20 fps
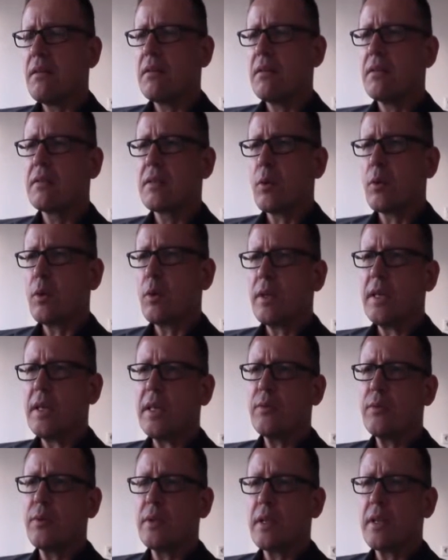solar heat
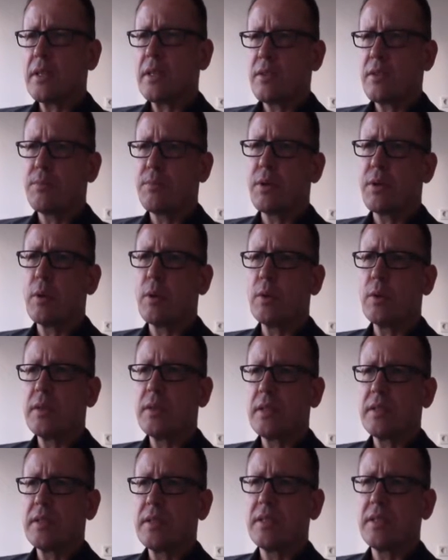for industrial
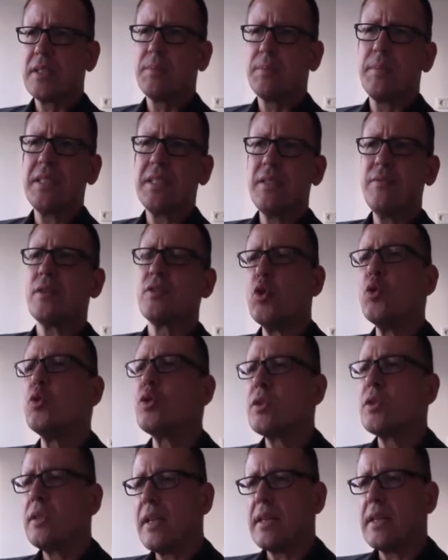processes, specific
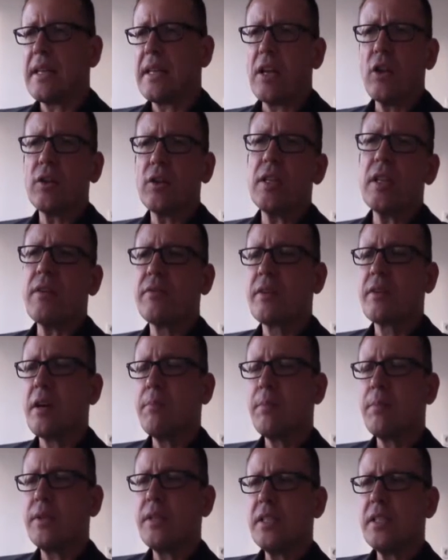solution, that there are not
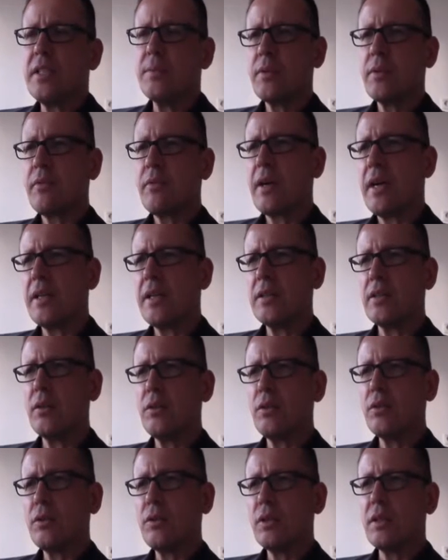enough companies providing
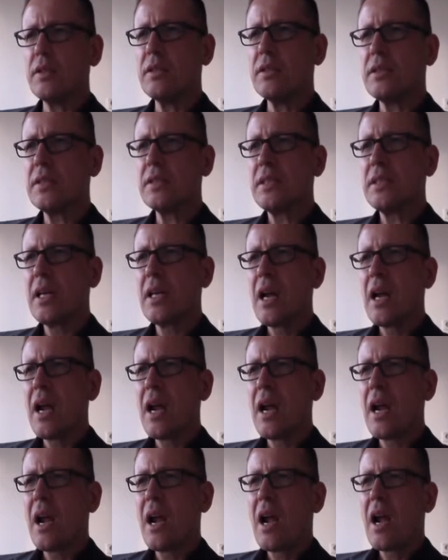solutions.
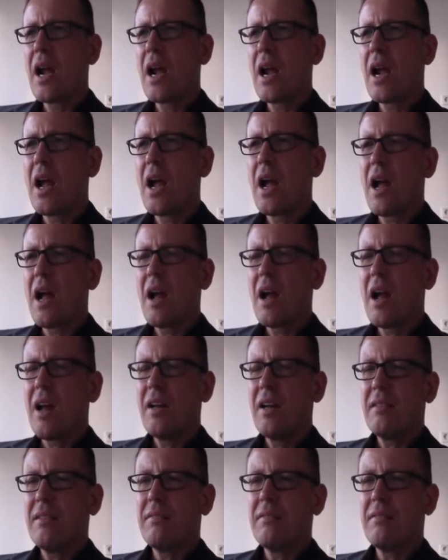
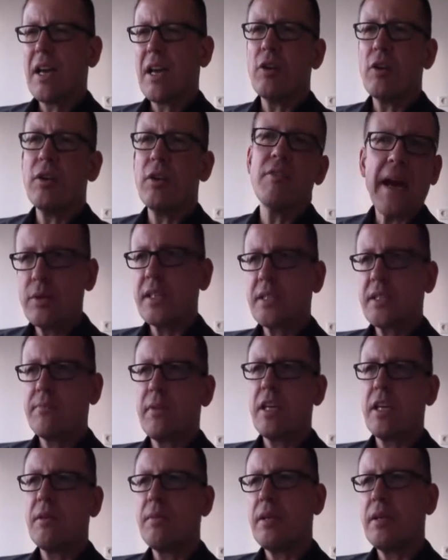There are not enough
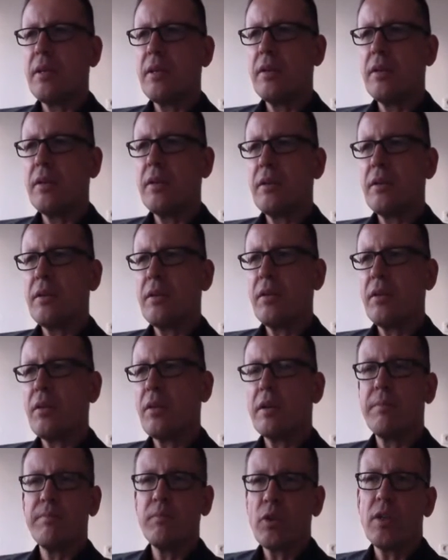pilot projects
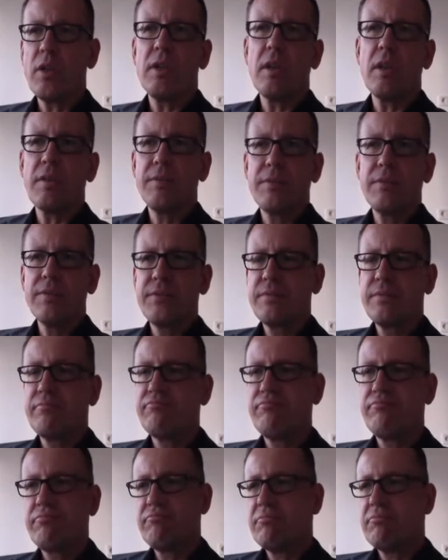maybe, or not
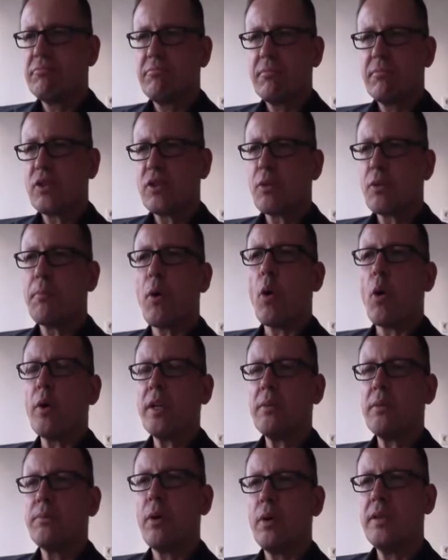enough
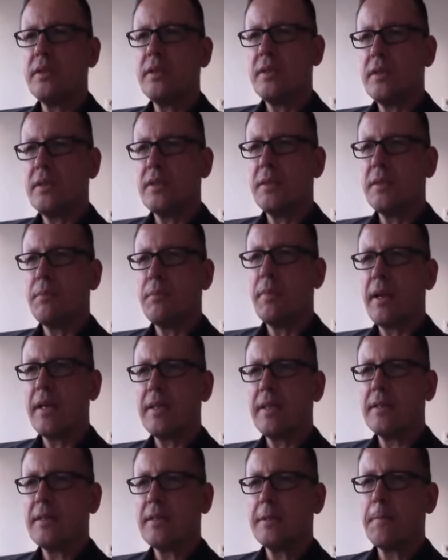supporting policies
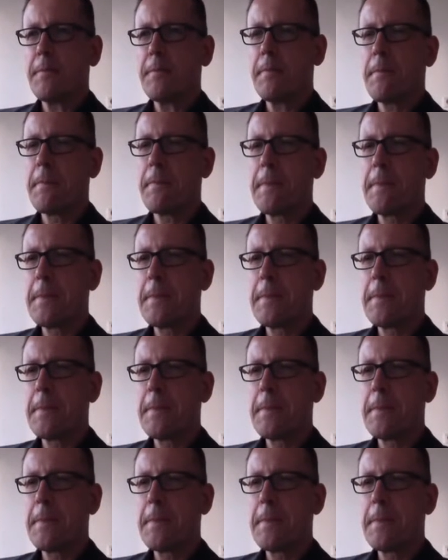in place.